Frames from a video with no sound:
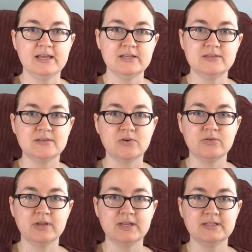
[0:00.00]
so
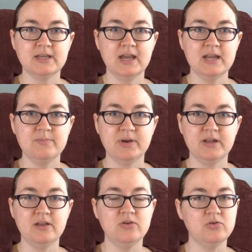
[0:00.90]
that
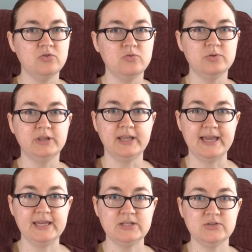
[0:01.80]
anybody who would
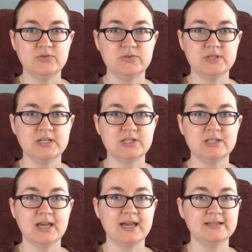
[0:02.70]
like to stitch
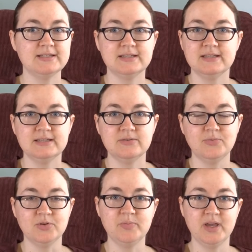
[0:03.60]
that
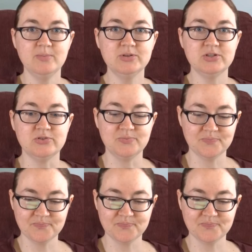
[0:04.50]
will be able to.